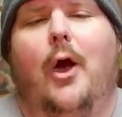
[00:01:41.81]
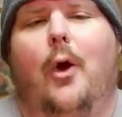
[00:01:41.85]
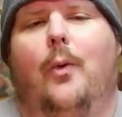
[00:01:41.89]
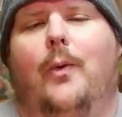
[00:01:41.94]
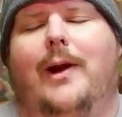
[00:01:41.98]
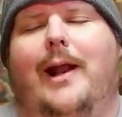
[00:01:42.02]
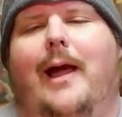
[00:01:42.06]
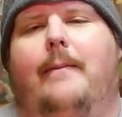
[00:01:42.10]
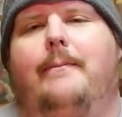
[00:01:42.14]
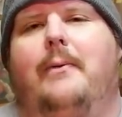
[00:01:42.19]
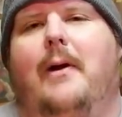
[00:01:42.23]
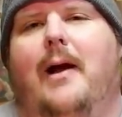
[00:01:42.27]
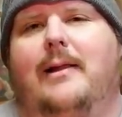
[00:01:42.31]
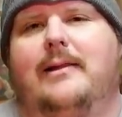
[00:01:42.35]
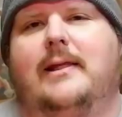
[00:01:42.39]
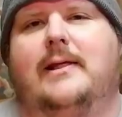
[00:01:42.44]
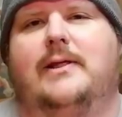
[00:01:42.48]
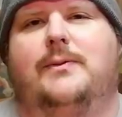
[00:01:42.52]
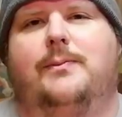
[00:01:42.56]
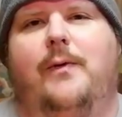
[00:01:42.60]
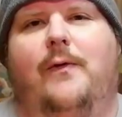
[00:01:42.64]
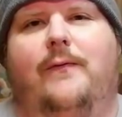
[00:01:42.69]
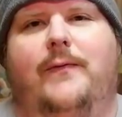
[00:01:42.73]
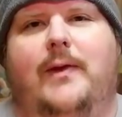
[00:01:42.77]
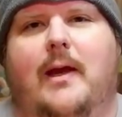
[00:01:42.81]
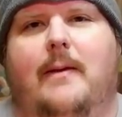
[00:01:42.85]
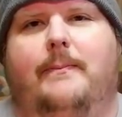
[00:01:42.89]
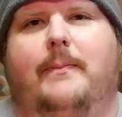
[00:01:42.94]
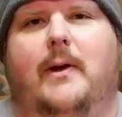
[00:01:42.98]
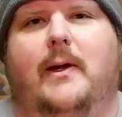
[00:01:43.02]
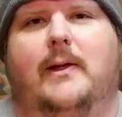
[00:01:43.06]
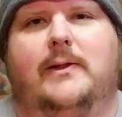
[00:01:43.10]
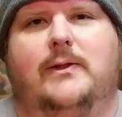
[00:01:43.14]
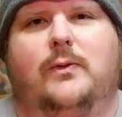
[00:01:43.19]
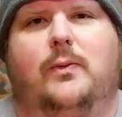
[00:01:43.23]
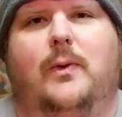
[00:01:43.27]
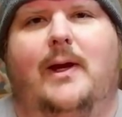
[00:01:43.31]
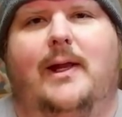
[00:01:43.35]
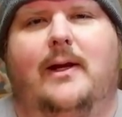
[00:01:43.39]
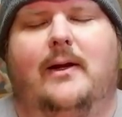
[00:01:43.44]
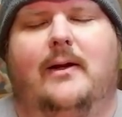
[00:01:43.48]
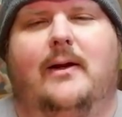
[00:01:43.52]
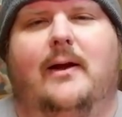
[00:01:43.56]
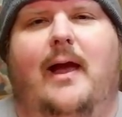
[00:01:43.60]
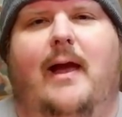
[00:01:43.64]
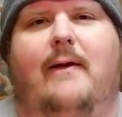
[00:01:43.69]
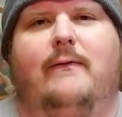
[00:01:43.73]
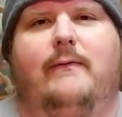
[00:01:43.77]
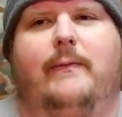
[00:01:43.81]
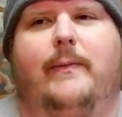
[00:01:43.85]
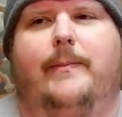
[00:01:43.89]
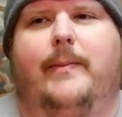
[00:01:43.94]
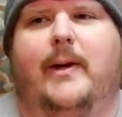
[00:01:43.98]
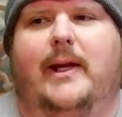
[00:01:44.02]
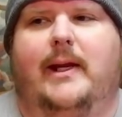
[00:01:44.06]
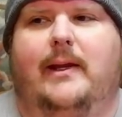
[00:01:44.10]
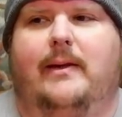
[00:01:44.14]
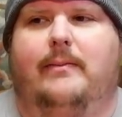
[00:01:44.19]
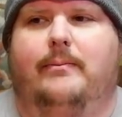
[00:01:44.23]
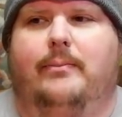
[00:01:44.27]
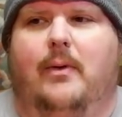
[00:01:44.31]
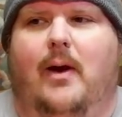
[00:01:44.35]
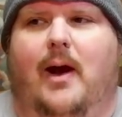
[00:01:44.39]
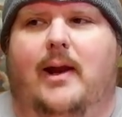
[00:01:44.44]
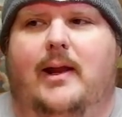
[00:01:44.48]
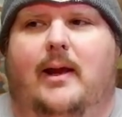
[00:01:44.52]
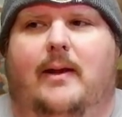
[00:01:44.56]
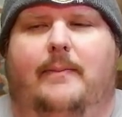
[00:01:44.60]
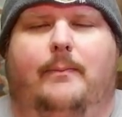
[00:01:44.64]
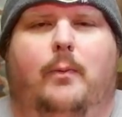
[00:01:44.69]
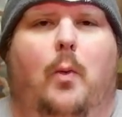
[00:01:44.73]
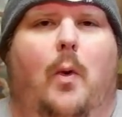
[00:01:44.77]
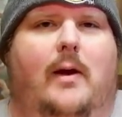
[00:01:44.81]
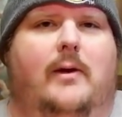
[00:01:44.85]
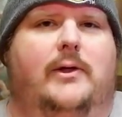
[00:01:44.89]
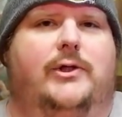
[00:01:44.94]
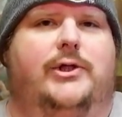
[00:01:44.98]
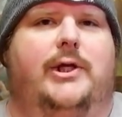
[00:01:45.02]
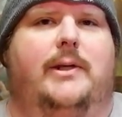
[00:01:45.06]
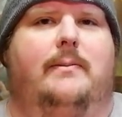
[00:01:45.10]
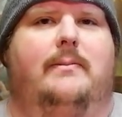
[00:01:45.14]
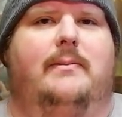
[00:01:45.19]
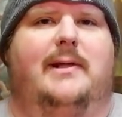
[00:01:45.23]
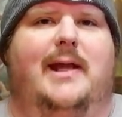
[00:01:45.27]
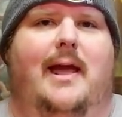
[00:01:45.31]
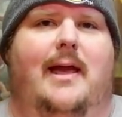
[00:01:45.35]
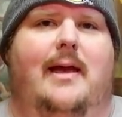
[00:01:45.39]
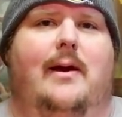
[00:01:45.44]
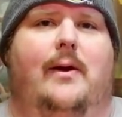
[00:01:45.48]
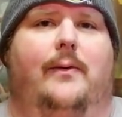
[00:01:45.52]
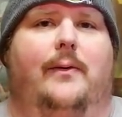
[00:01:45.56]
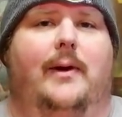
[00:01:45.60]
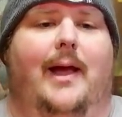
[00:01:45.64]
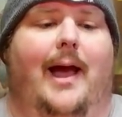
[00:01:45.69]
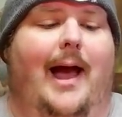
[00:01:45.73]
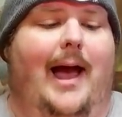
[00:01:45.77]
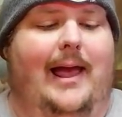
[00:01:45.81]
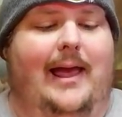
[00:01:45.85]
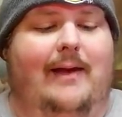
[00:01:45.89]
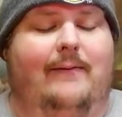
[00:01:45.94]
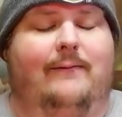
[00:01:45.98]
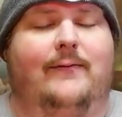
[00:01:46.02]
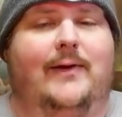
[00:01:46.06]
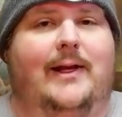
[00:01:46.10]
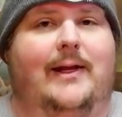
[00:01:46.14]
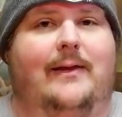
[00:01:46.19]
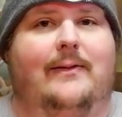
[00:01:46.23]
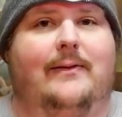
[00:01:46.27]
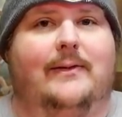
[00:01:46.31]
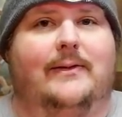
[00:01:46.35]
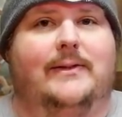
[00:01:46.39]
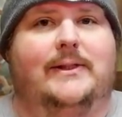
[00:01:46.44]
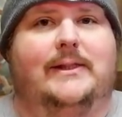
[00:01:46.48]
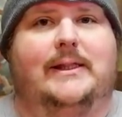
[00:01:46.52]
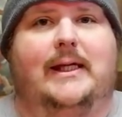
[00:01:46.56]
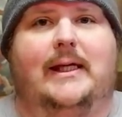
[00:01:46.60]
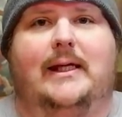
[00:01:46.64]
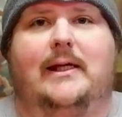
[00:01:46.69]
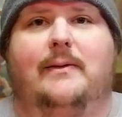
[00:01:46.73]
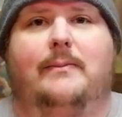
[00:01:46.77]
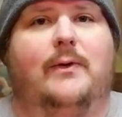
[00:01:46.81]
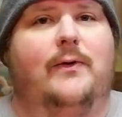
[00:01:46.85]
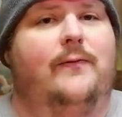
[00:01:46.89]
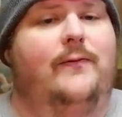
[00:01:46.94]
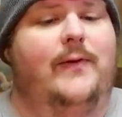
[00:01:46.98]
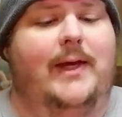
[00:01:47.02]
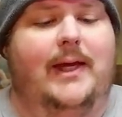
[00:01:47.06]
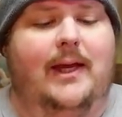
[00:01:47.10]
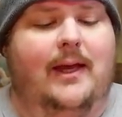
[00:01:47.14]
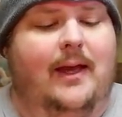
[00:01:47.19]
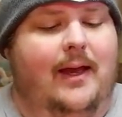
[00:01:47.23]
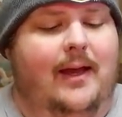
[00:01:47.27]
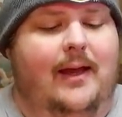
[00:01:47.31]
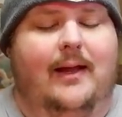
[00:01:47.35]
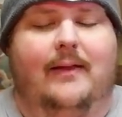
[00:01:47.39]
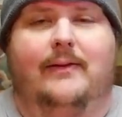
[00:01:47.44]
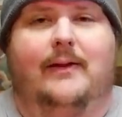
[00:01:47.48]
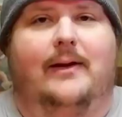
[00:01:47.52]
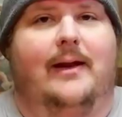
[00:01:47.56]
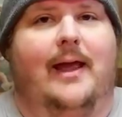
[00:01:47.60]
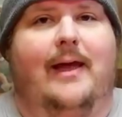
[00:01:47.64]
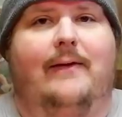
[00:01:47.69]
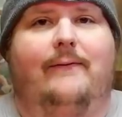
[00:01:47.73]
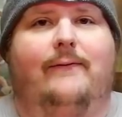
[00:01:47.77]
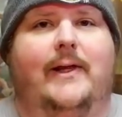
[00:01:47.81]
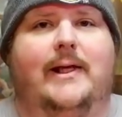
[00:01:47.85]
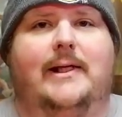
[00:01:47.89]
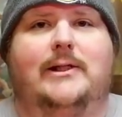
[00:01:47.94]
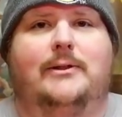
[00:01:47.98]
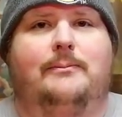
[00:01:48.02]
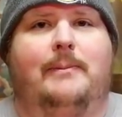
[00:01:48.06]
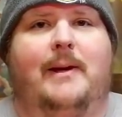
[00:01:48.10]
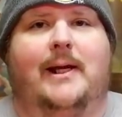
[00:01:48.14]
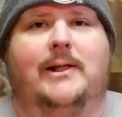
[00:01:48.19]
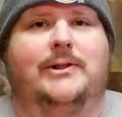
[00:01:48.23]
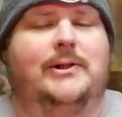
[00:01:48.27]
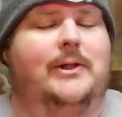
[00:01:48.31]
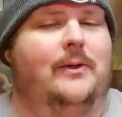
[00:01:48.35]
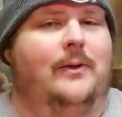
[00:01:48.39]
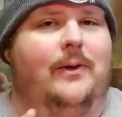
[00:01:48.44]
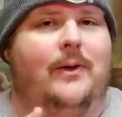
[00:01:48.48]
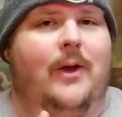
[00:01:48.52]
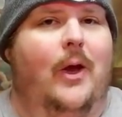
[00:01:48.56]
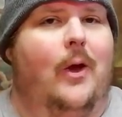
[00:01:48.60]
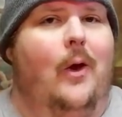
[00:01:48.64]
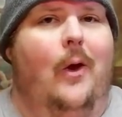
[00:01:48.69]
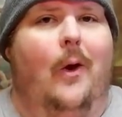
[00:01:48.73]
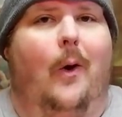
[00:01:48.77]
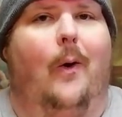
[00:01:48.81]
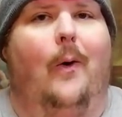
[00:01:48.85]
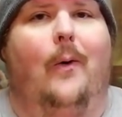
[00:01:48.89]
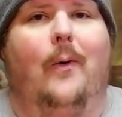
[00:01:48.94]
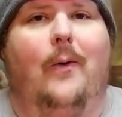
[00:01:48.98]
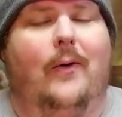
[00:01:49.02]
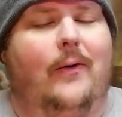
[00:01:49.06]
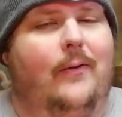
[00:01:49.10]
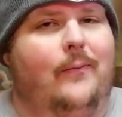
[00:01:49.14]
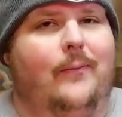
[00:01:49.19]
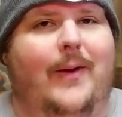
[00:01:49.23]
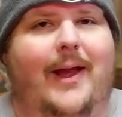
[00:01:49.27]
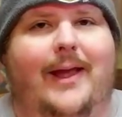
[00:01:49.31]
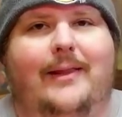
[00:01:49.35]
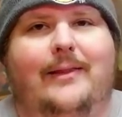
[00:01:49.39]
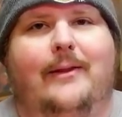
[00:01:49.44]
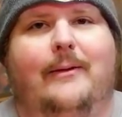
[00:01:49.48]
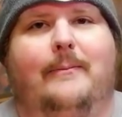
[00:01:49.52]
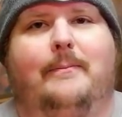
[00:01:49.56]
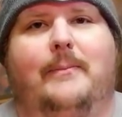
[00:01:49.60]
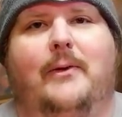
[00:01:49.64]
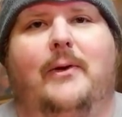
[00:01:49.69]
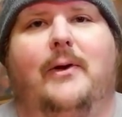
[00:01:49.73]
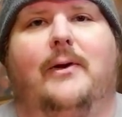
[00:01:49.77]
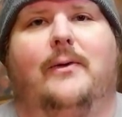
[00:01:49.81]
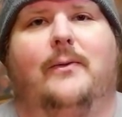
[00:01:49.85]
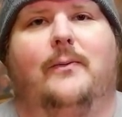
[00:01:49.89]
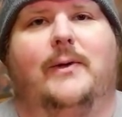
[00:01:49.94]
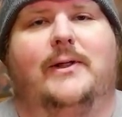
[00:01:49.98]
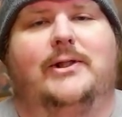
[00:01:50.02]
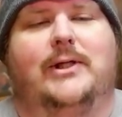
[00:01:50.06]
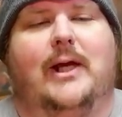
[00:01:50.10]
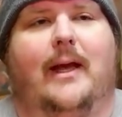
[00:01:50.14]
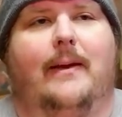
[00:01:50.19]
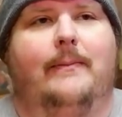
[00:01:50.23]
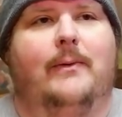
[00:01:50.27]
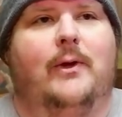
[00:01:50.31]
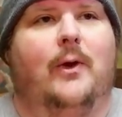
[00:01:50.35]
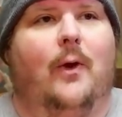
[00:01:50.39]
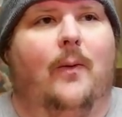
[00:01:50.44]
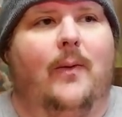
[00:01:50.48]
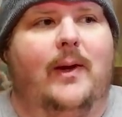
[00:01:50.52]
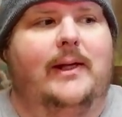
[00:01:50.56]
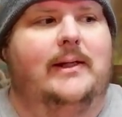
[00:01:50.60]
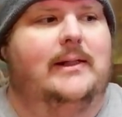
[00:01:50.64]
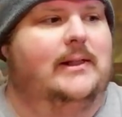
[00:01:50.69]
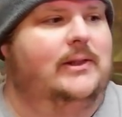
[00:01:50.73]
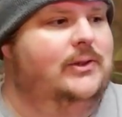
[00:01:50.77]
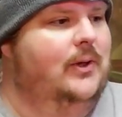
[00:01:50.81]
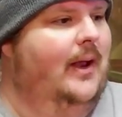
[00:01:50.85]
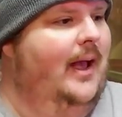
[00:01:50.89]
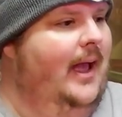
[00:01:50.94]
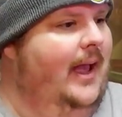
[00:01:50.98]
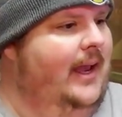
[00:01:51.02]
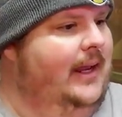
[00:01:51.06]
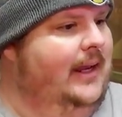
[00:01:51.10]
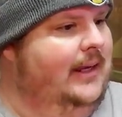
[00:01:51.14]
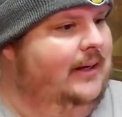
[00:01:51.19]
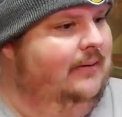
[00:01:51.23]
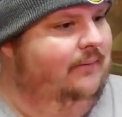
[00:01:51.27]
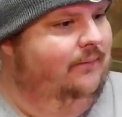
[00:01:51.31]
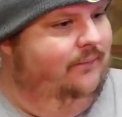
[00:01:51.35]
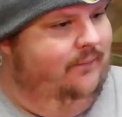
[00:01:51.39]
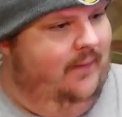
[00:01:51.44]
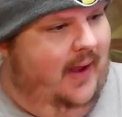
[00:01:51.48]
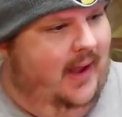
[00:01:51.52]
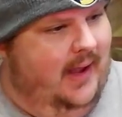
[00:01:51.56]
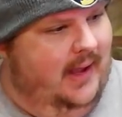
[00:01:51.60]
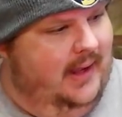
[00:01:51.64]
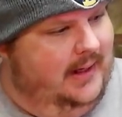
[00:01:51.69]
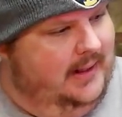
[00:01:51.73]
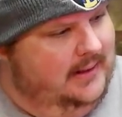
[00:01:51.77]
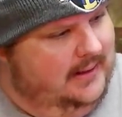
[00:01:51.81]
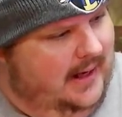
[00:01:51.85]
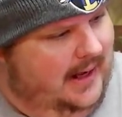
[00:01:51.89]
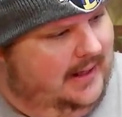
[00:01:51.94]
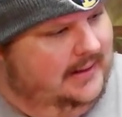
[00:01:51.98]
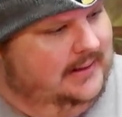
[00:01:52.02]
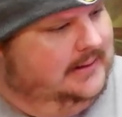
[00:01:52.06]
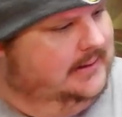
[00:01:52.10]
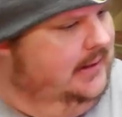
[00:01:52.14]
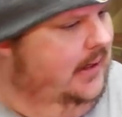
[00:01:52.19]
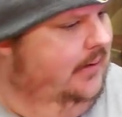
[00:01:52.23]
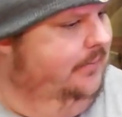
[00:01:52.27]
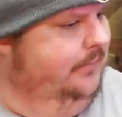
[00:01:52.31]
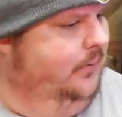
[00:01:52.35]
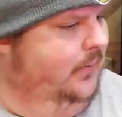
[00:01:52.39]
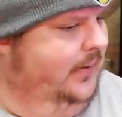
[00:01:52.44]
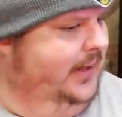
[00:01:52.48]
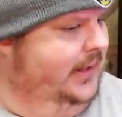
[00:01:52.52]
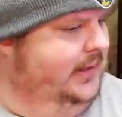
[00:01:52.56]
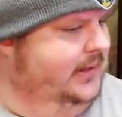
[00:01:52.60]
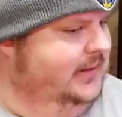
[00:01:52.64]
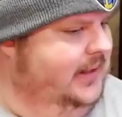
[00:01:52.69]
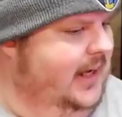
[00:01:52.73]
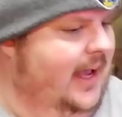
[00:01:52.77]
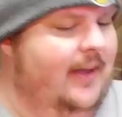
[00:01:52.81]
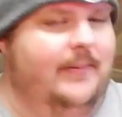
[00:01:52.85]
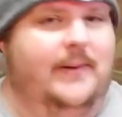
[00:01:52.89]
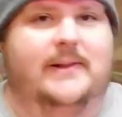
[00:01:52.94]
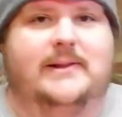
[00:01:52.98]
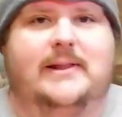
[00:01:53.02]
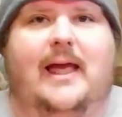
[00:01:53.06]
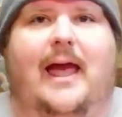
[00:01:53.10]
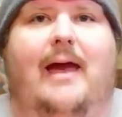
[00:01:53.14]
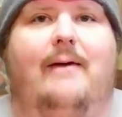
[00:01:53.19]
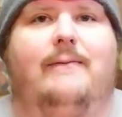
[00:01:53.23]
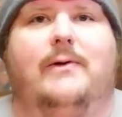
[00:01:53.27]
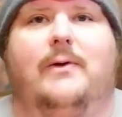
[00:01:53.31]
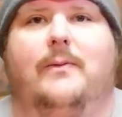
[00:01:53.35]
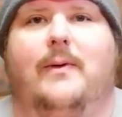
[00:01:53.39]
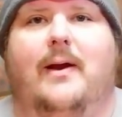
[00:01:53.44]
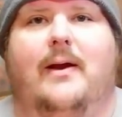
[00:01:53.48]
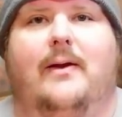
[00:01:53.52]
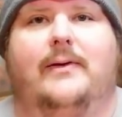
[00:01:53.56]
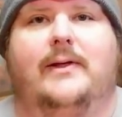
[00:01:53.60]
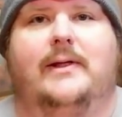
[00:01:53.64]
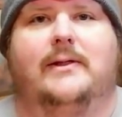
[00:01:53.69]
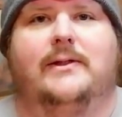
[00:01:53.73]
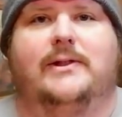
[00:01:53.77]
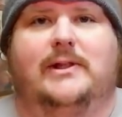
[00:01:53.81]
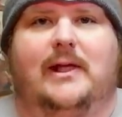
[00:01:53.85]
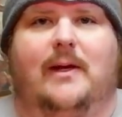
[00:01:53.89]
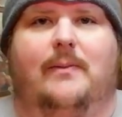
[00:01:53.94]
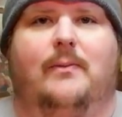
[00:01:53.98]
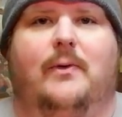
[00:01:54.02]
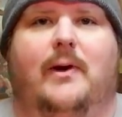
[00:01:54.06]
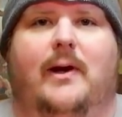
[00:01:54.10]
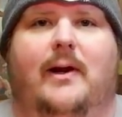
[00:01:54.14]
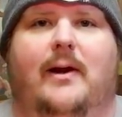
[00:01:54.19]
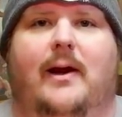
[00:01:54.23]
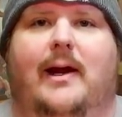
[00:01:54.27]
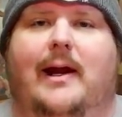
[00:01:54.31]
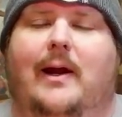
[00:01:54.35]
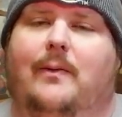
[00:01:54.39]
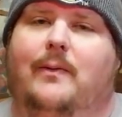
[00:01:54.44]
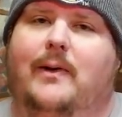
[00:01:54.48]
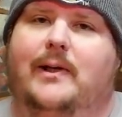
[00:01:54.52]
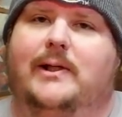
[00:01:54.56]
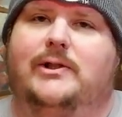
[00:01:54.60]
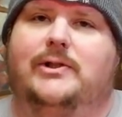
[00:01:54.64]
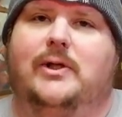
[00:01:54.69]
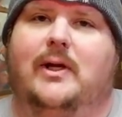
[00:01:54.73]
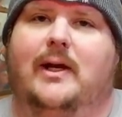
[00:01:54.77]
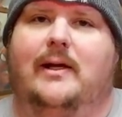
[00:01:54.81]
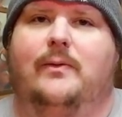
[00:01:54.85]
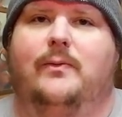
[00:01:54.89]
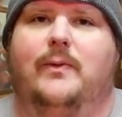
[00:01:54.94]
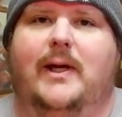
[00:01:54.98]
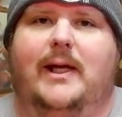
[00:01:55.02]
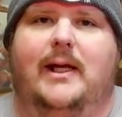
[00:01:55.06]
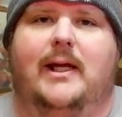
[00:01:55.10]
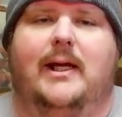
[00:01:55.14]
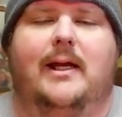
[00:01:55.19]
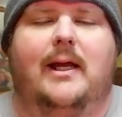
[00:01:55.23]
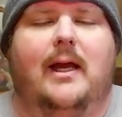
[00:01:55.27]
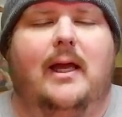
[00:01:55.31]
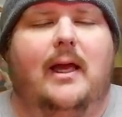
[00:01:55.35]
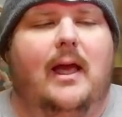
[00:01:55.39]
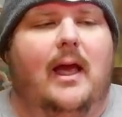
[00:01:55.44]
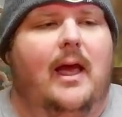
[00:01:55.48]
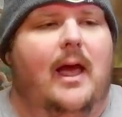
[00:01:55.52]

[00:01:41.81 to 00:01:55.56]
When I brought this movie up on Twitter, everybody brought up Watership Down. I have neither seen the movie, the Netflix special, or read the book, which I'm going to try and find at some point in time because I have it around here somewhere and I want to try and read it.